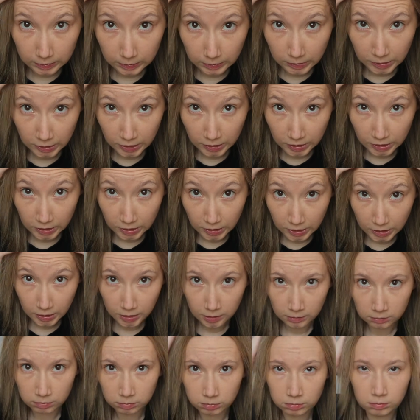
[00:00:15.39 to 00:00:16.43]
Oh,
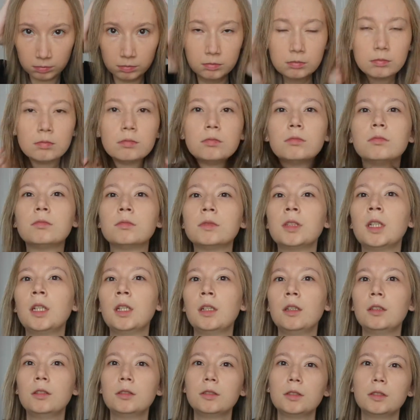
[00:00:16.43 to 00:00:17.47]

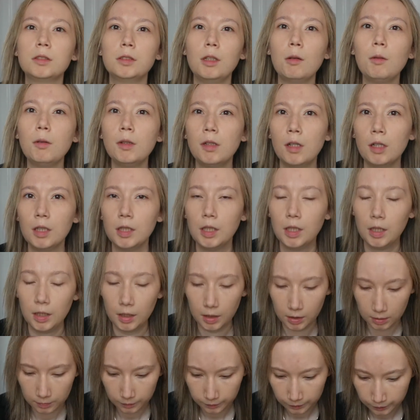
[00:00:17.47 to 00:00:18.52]
so
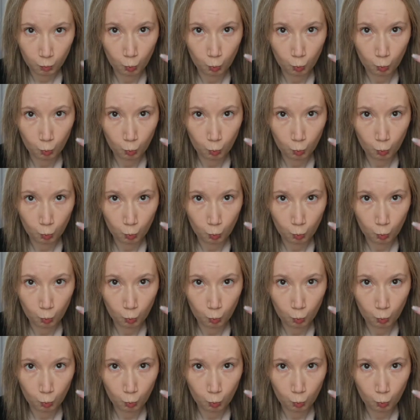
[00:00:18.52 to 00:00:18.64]
annoying.